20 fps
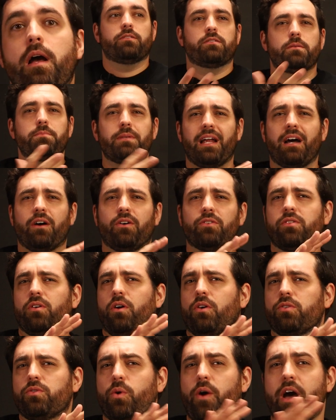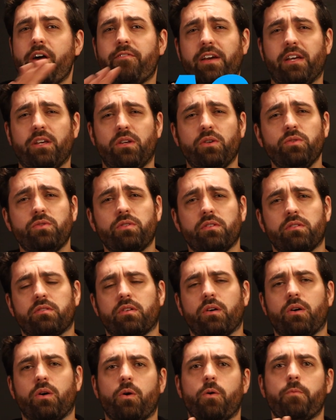Something else, also FAQs.
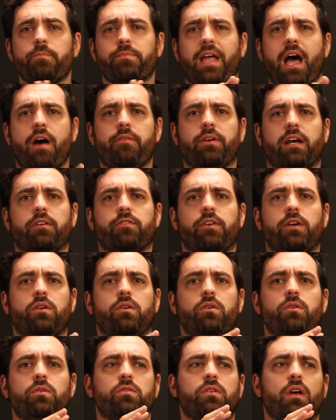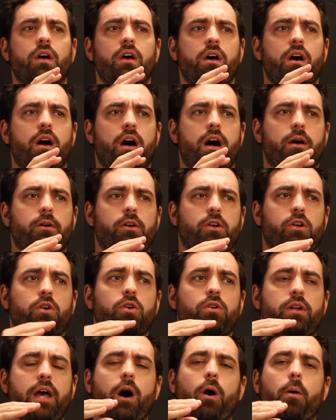So having FAQs uh,
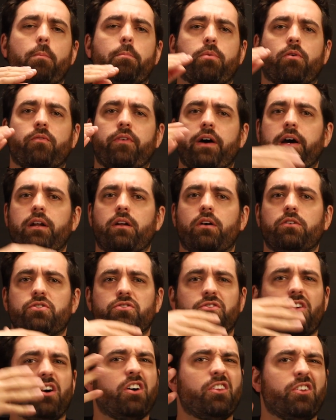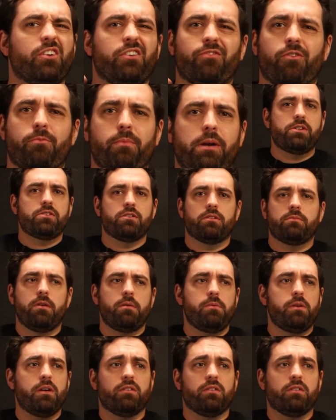could help provide just other information, maybe